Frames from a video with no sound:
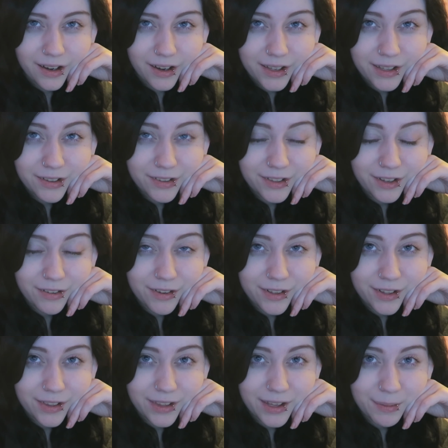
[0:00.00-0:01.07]
I could go
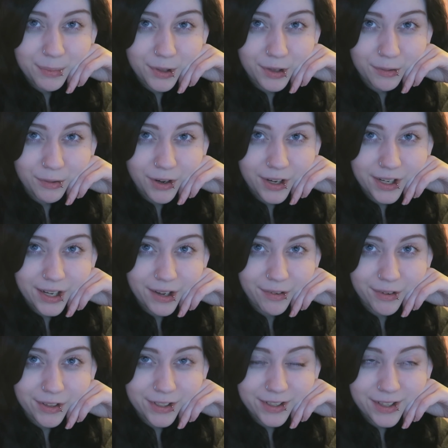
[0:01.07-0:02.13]
to sleep like right
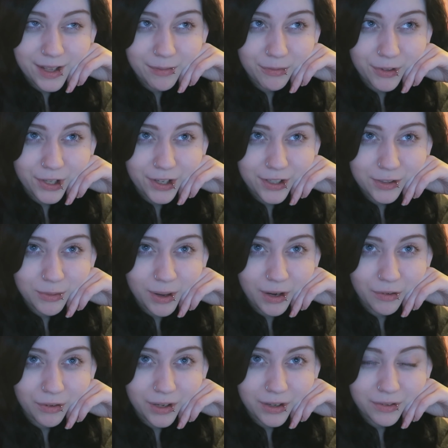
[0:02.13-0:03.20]
now, and I slept for like
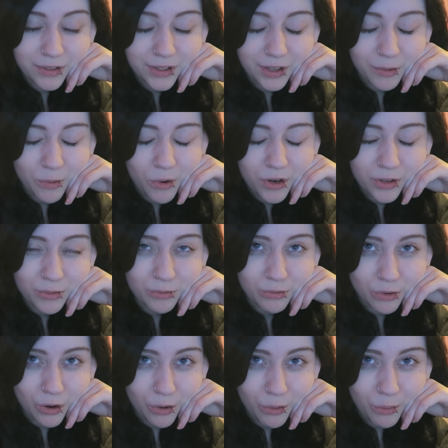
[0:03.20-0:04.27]
12 hours. Like, what is
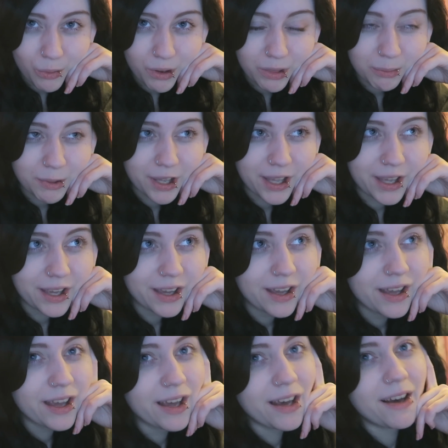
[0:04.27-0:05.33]
wrong with me?
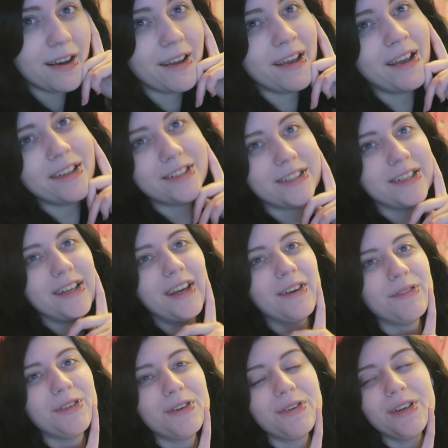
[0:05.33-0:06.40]
I actually
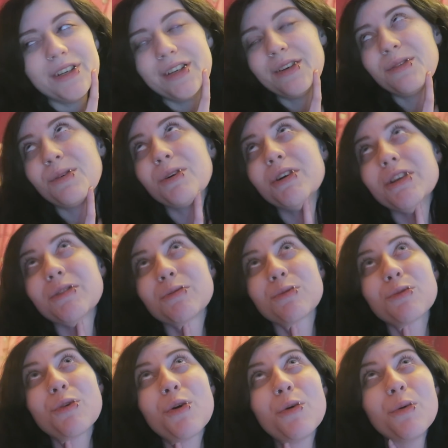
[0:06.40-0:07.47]
have no idea what is
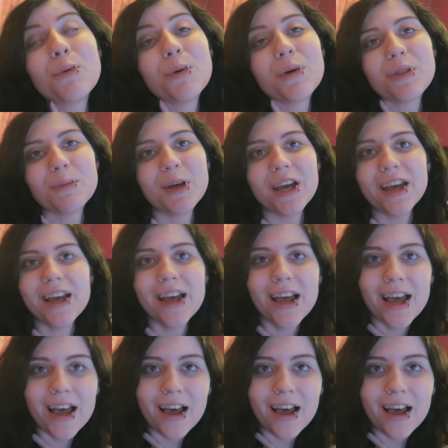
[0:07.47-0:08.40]
wrong with me.